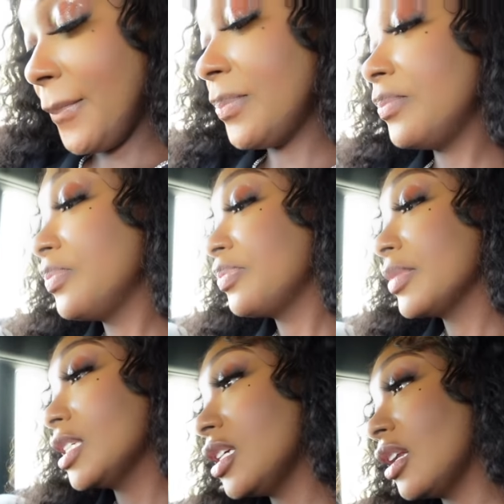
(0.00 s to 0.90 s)

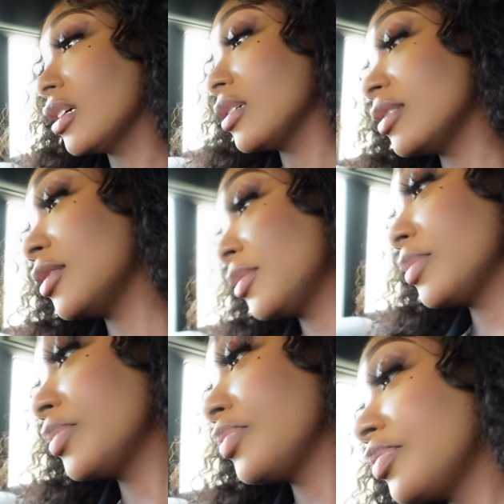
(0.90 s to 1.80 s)
Shut up.
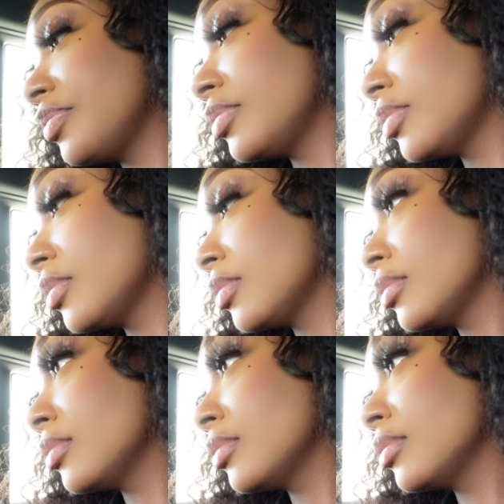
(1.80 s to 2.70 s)
Charge up
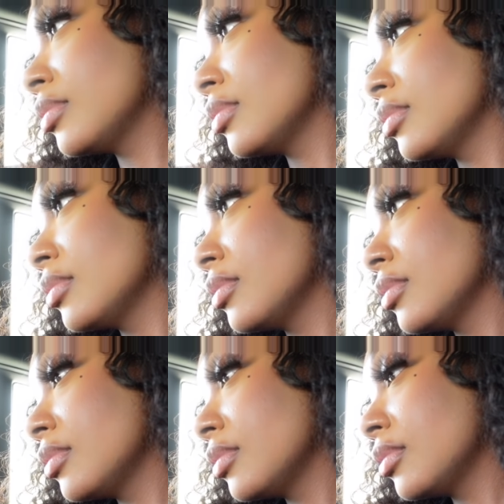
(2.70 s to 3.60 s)
the phone.
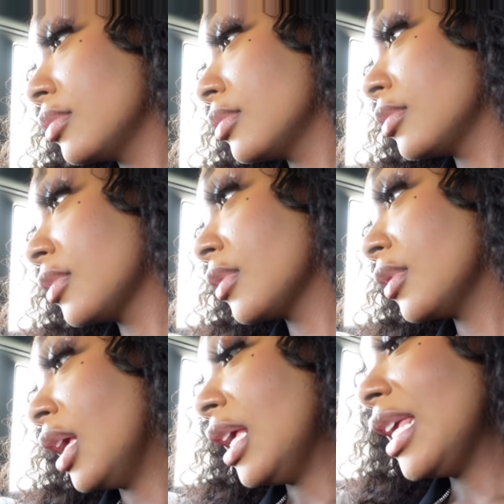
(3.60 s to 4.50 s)
Who phone?
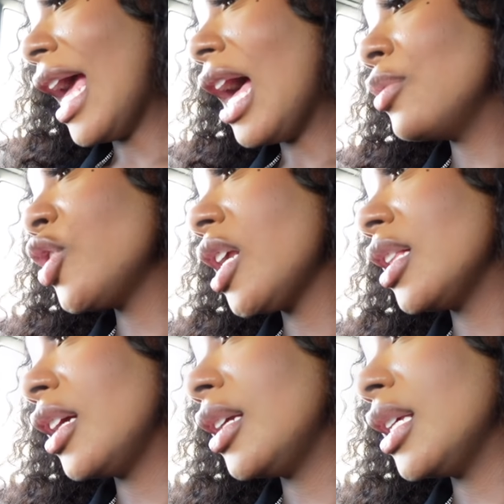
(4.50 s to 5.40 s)
Mine. Yeah, I'm trying
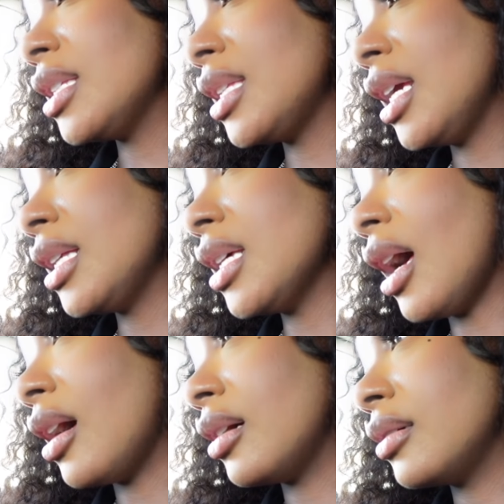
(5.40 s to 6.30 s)
to learn Girl, this
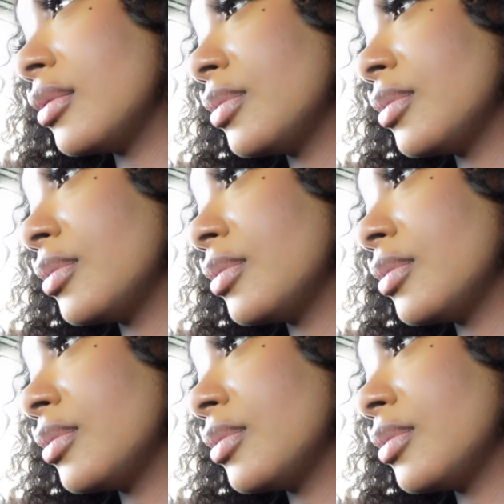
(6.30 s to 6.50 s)
TikTok.